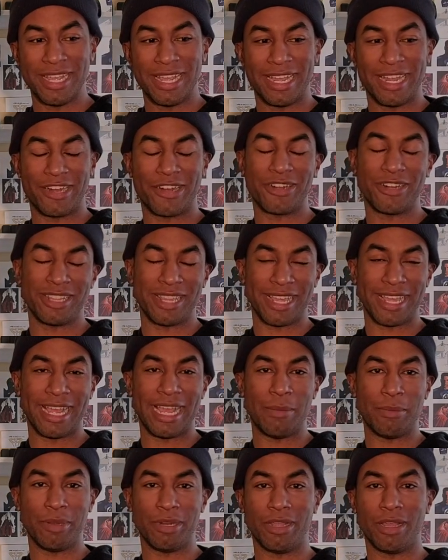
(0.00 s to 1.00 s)
I heard that
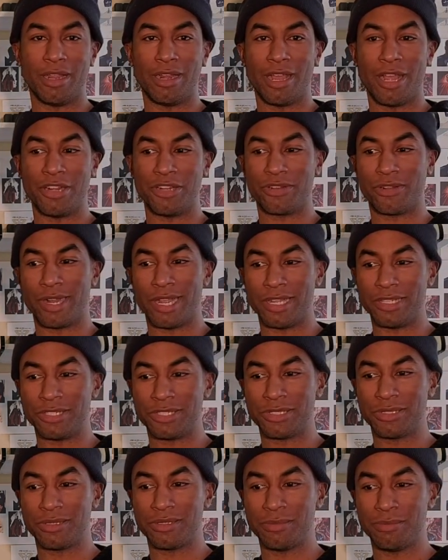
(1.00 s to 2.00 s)
happened on
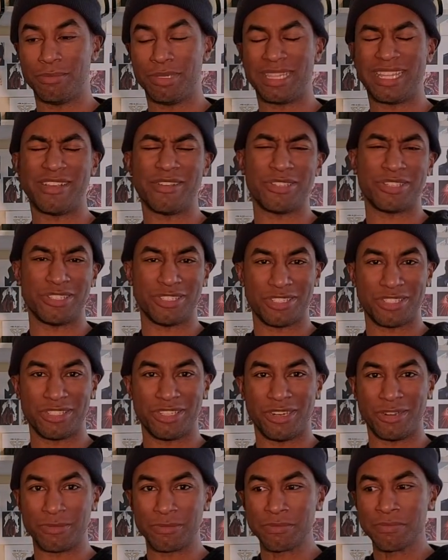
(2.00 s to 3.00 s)
Entourage, but that was just, you
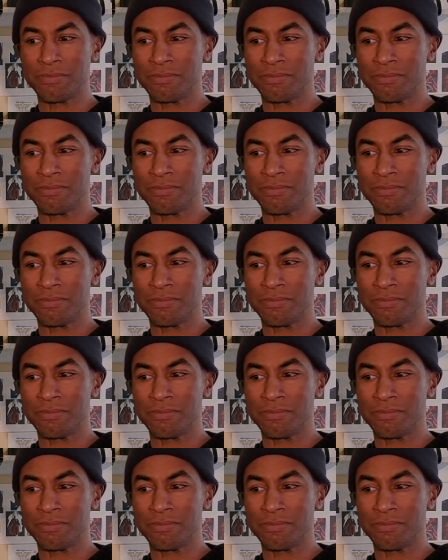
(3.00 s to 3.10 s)
know,